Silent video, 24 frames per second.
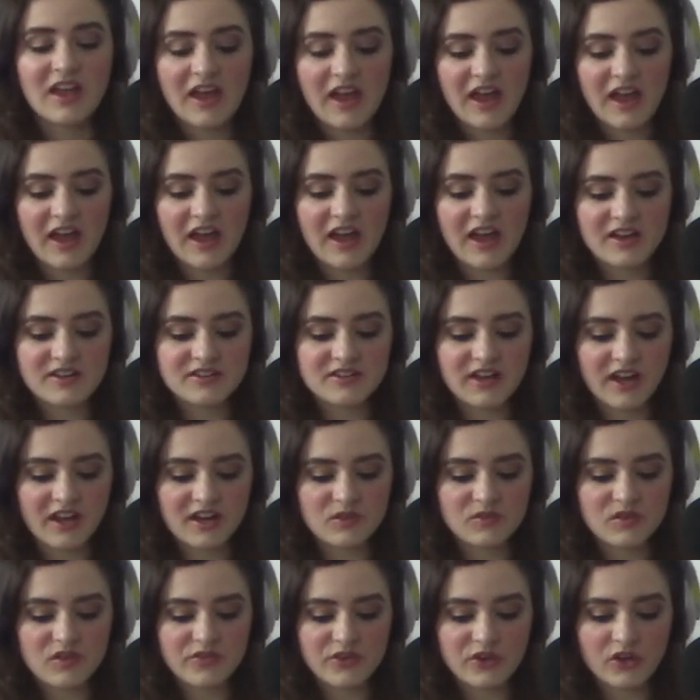And kind
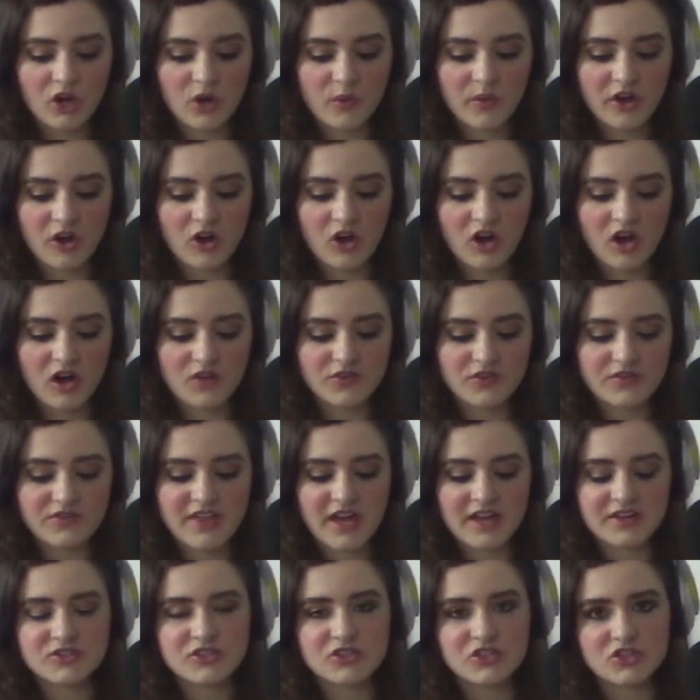of even going off of
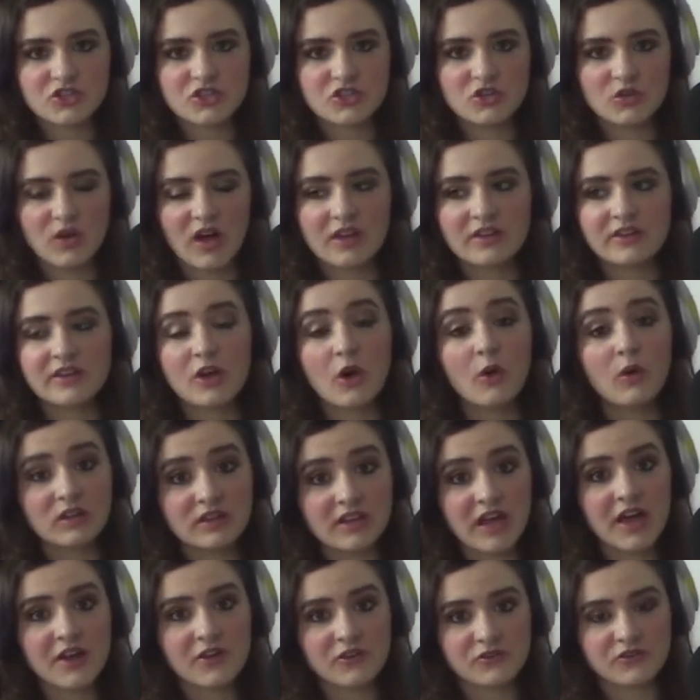that too, I know a
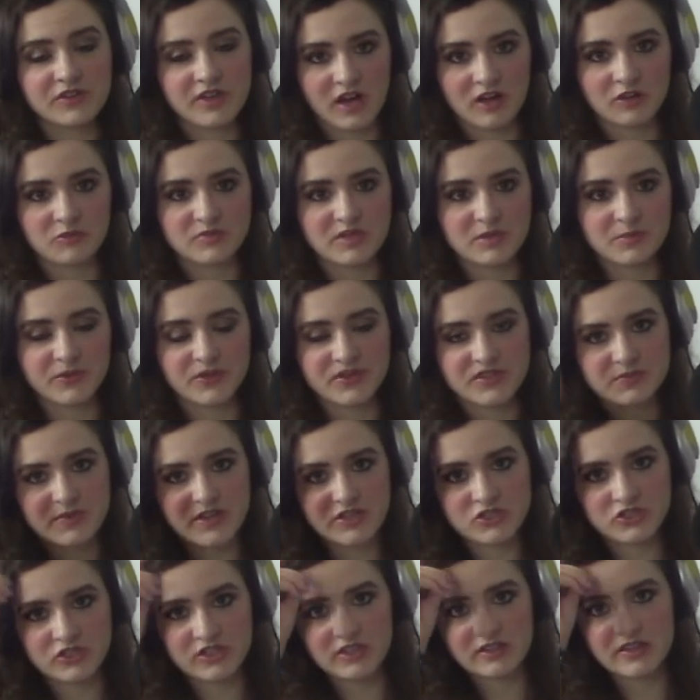lot of young people,
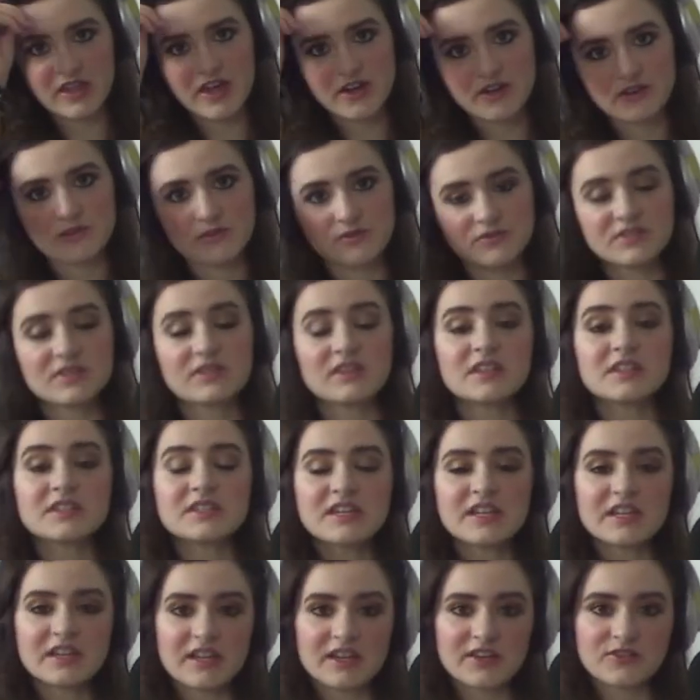especially a lot of the
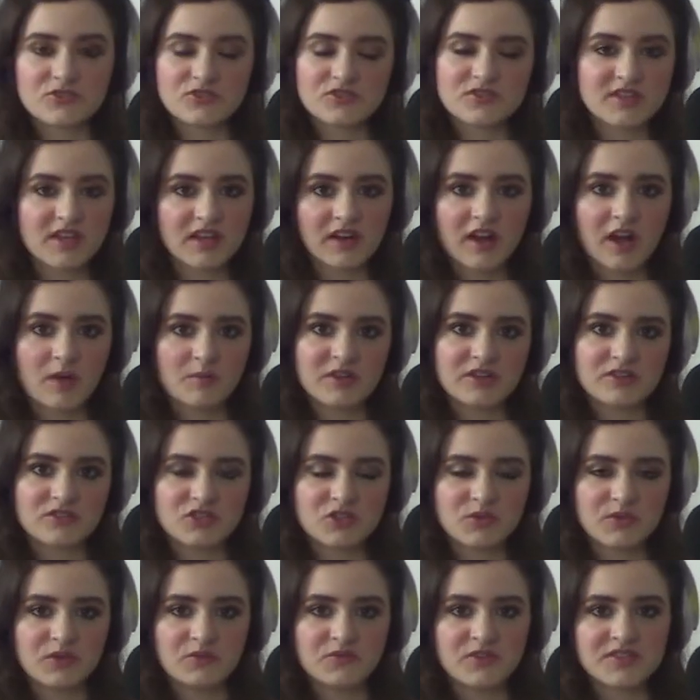teenagers that come
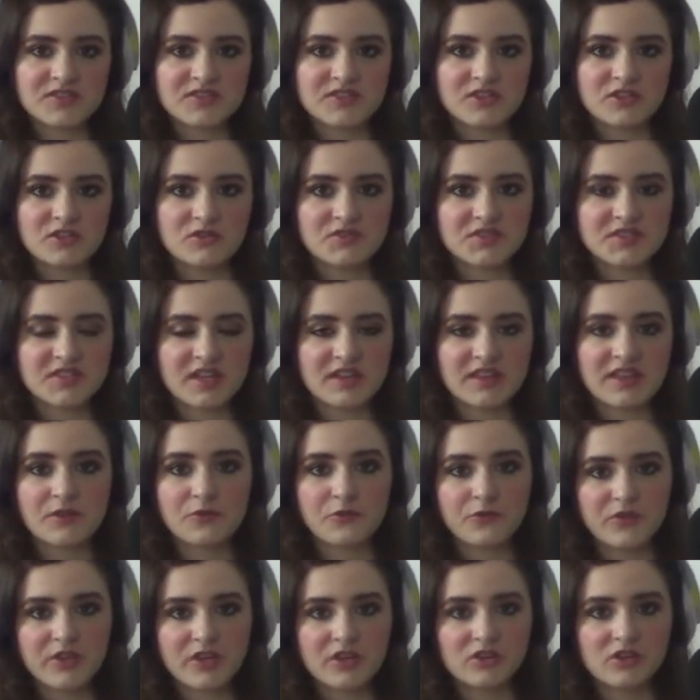into InvisiYouth, say they
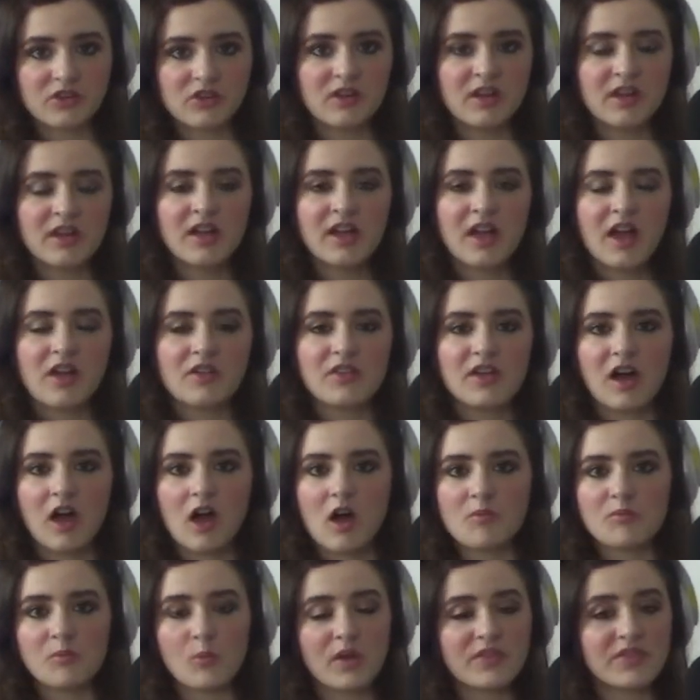feel
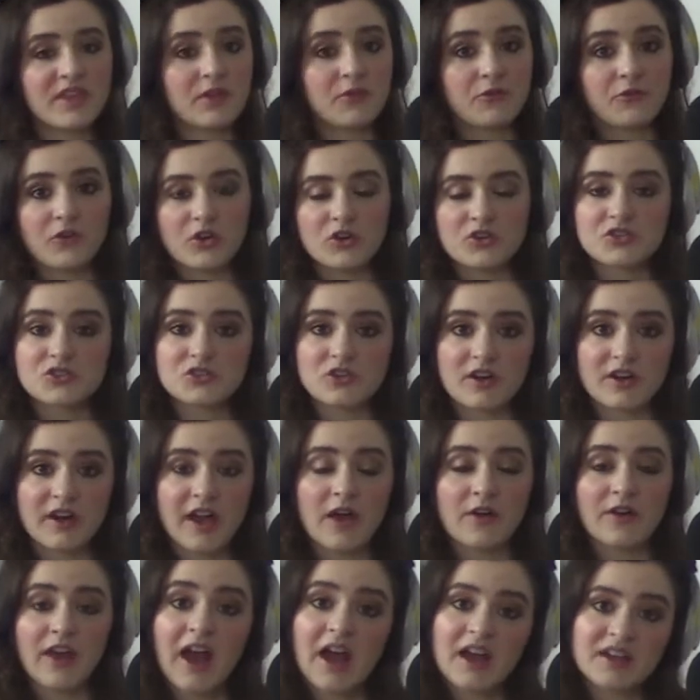when they first start
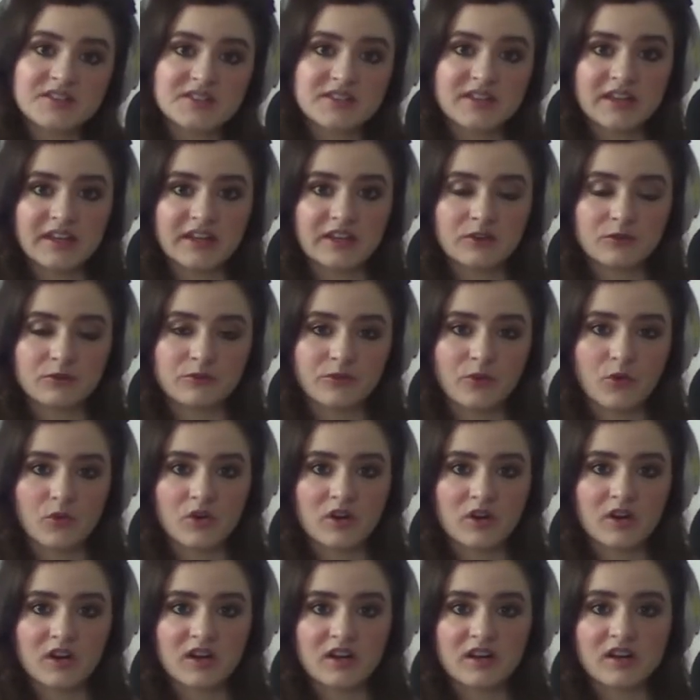out asking
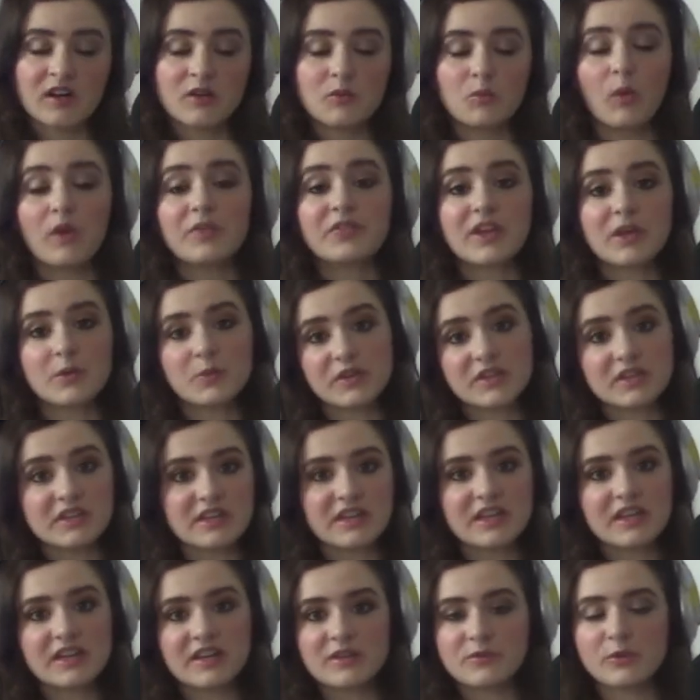for what they would
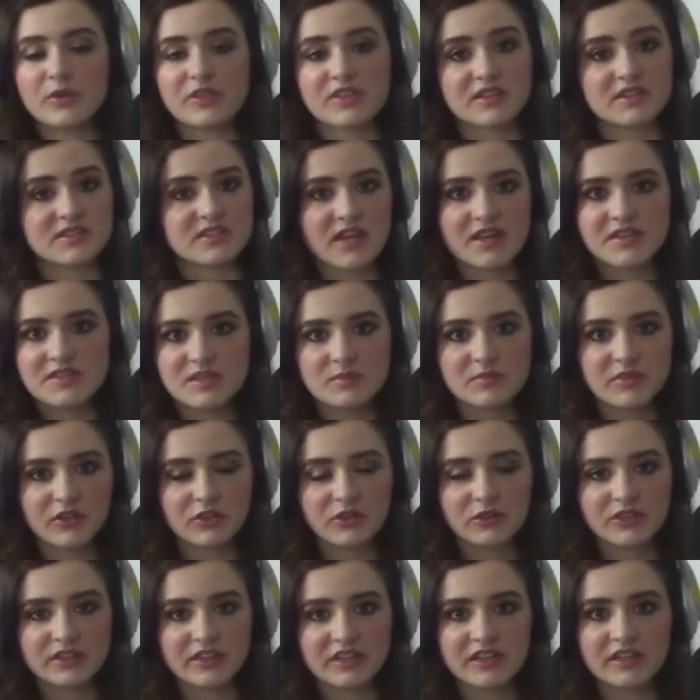need with
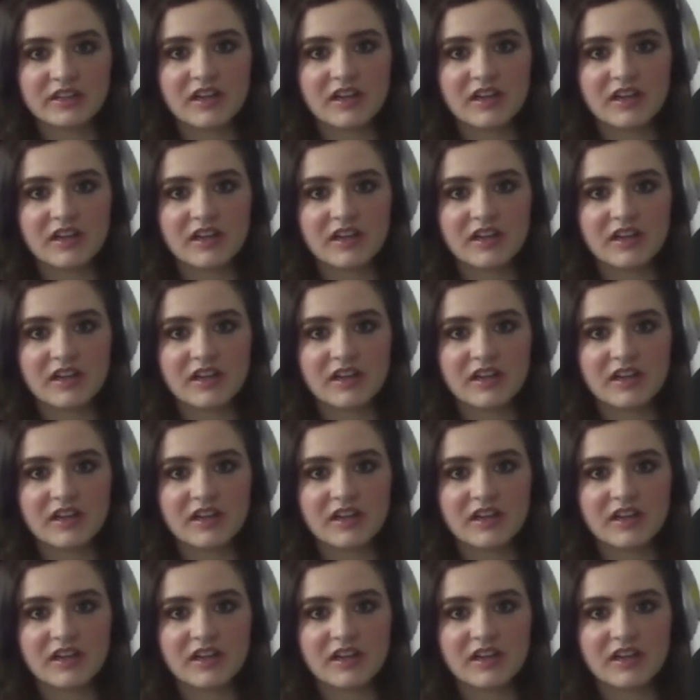accessibility